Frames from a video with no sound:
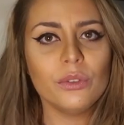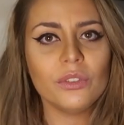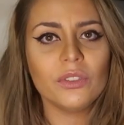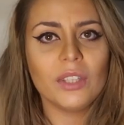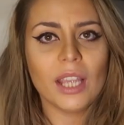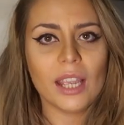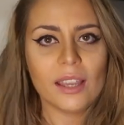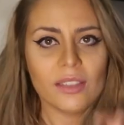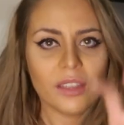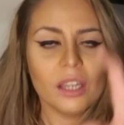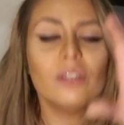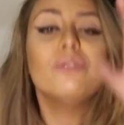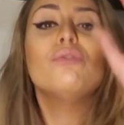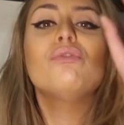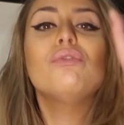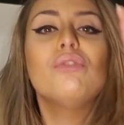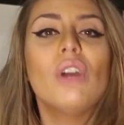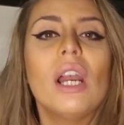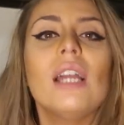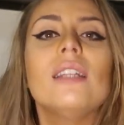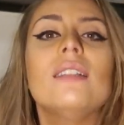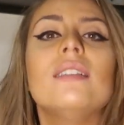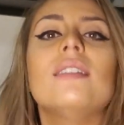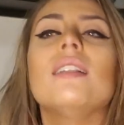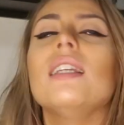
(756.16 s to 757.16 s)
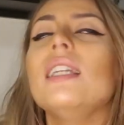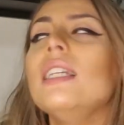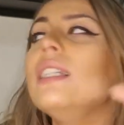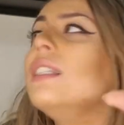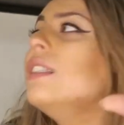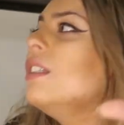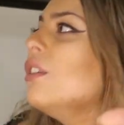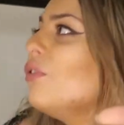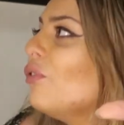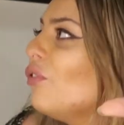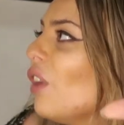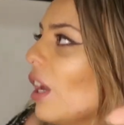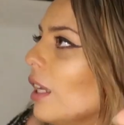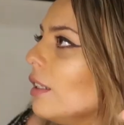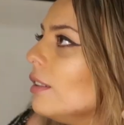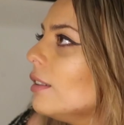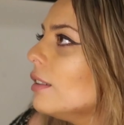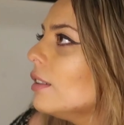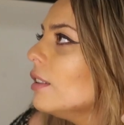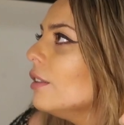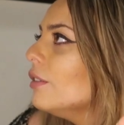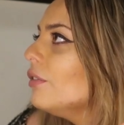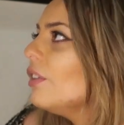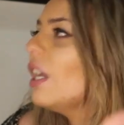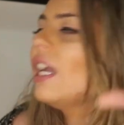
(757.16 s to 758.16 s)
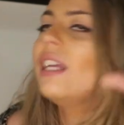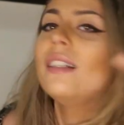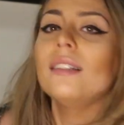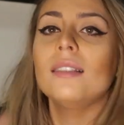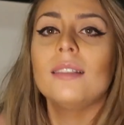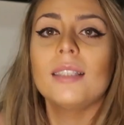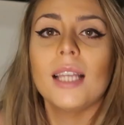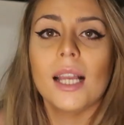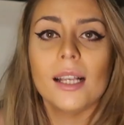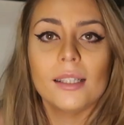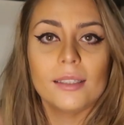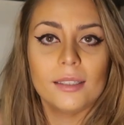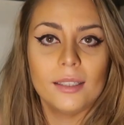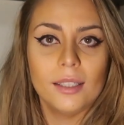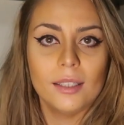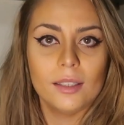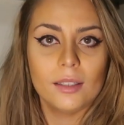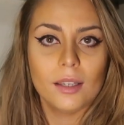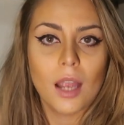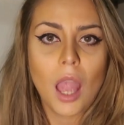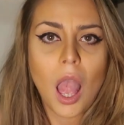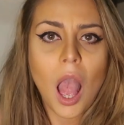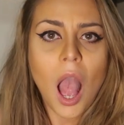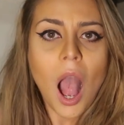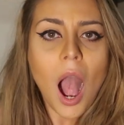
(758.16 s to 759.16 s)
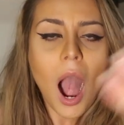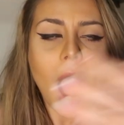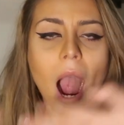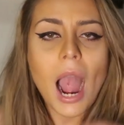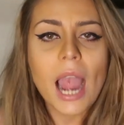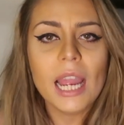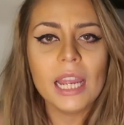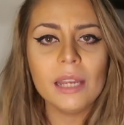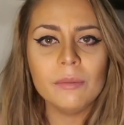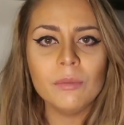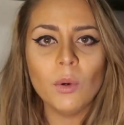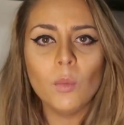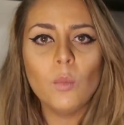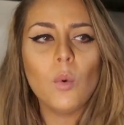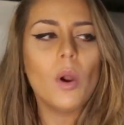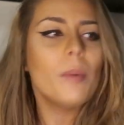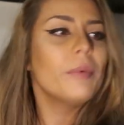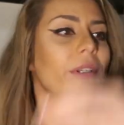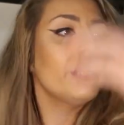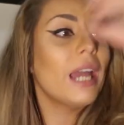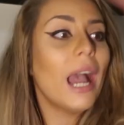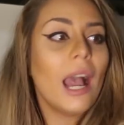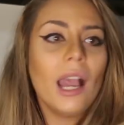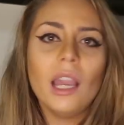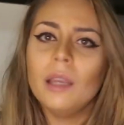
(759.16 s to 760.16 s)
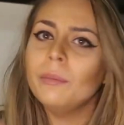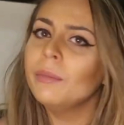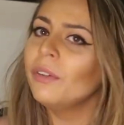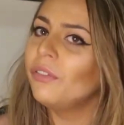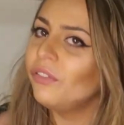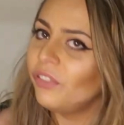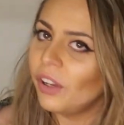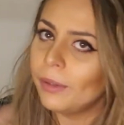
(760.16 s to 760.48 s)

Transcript: you say that Friends is offensive and sexist? I am a woman, I'm a